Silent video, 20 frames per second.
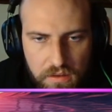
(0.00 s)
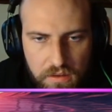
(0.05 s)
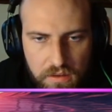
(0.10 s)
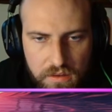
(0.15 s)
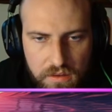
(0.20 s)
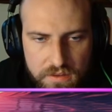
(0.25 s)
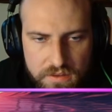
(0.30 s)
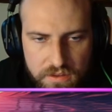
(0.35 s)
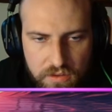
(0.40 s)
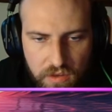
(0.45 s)

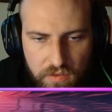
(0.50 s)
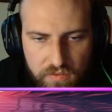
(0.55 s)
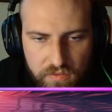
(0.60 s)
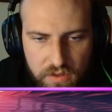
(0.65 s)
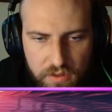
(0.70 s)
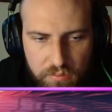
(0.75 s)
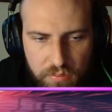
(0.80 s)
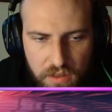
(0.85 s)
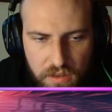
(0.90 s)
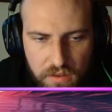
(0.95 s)
Let's go after
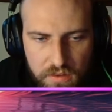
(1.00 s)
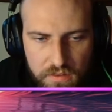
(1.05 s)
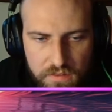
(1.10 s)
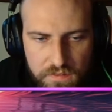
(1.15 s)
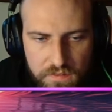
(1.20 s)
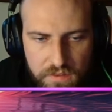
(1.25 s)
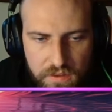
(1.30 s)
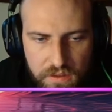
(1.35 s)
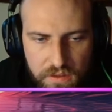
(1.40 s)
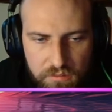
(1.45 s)
the
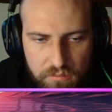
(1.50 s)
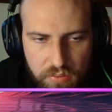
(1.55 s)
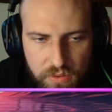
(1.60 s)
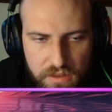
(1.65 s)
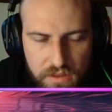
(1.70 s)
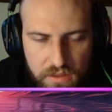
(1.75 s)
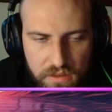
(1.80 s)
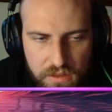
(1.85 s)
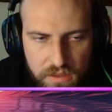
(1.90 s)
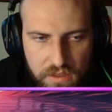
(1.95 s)
pawns. I can bring
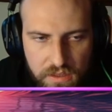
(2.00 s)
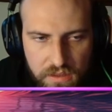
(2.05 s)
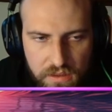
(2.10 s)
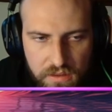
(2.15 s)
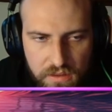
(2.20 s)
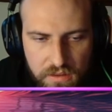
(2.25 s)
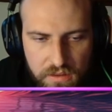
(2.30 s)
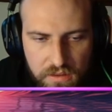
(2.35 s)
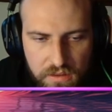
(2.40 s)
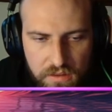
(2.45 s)
the
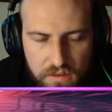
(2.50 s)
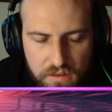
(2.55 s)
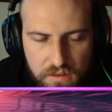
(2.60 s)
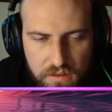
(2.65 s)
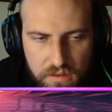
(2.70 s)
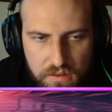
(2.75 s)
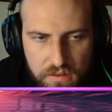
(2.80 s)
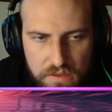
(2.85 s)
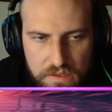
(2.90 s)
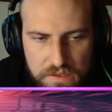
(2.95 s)
king
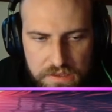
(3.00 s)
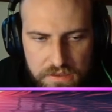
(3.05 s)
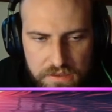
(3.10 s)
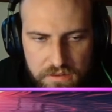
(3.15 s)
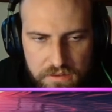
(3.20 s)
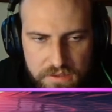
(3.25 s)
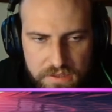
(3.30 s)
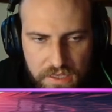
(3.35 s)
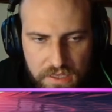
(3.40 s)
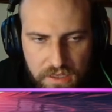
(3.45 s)

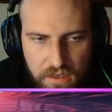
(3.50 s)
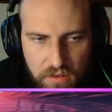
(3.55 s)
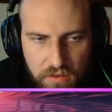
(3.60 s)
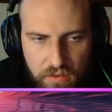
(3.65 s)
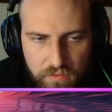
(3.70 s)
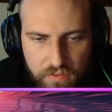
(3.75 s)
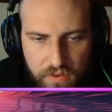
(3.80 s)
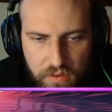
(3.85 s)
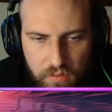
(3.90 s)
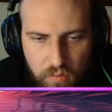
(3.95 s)
down
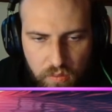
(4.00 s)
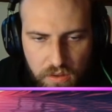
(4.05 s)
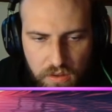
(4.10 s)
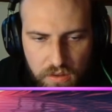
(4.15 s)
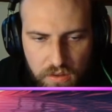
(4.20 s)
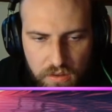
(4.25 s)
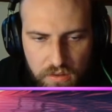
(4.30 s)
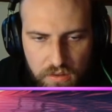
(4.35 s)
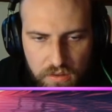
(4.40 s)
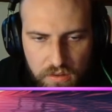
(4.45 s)
if I
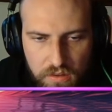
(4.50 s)
want.